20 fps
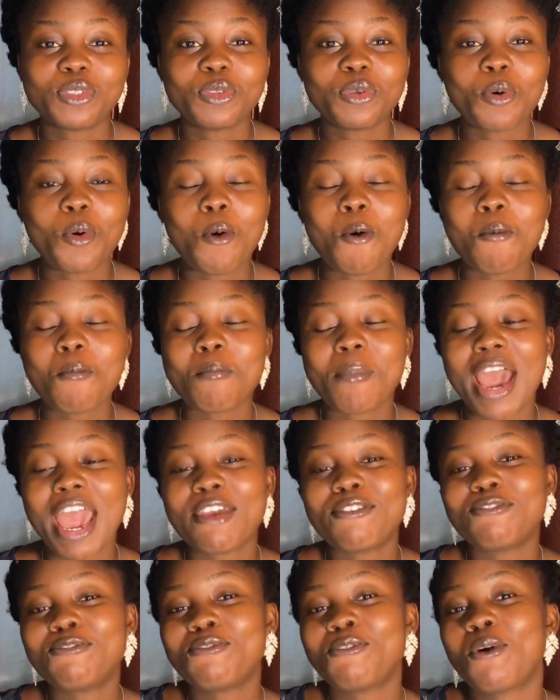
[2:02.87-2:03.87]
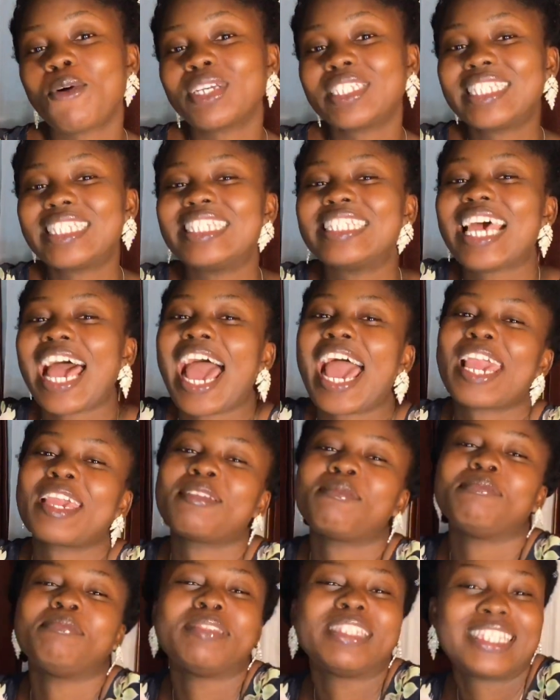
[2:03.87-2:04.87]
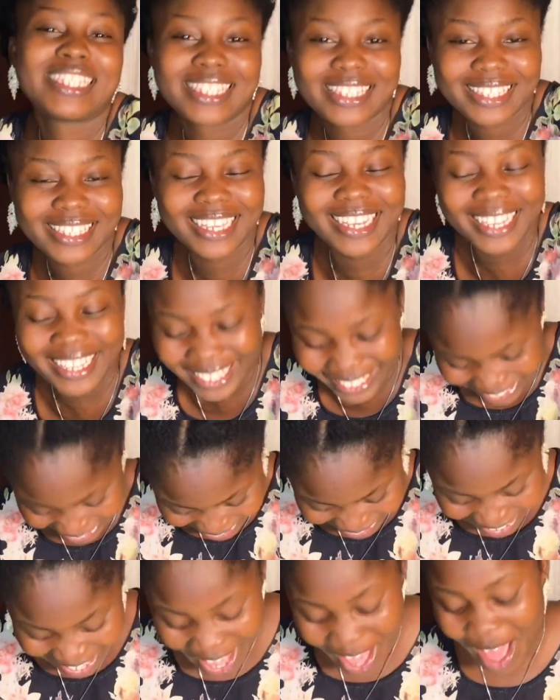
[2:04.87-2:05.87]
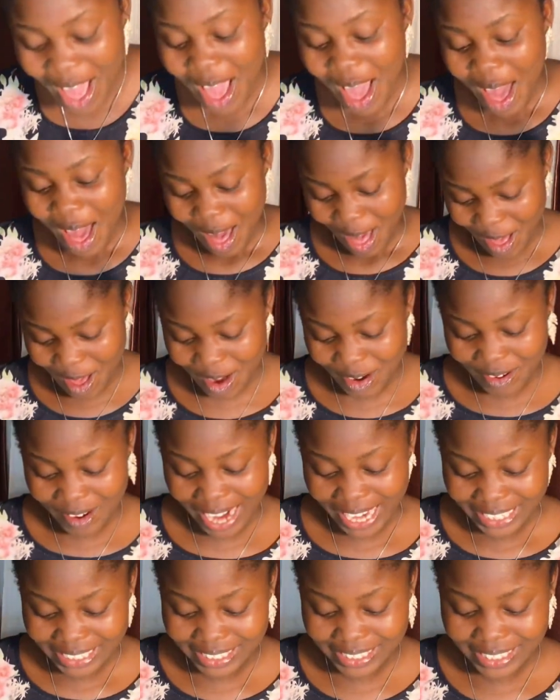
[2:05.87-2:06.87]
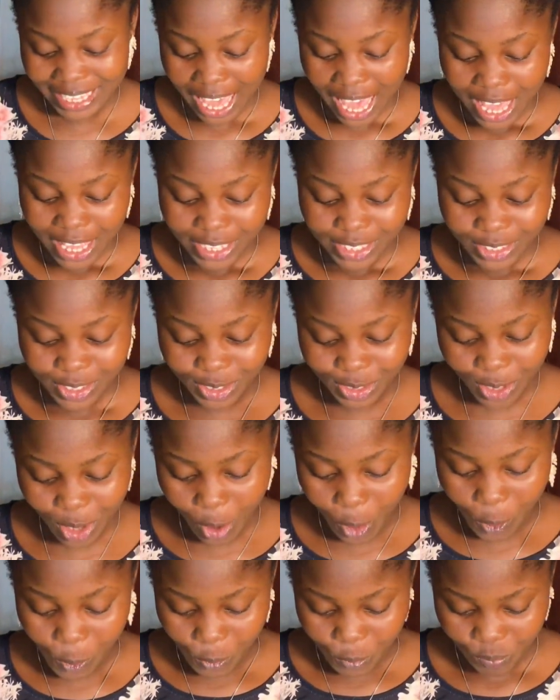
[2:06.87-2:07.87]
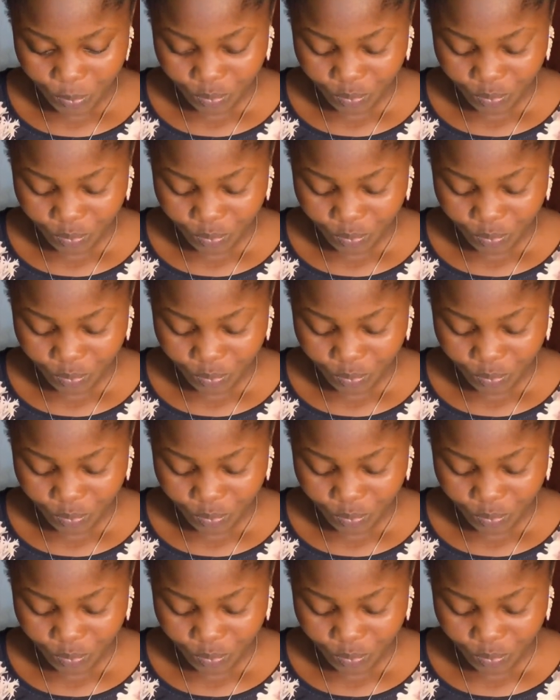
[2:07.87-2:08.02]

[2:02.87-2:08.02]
know my first times. All right, so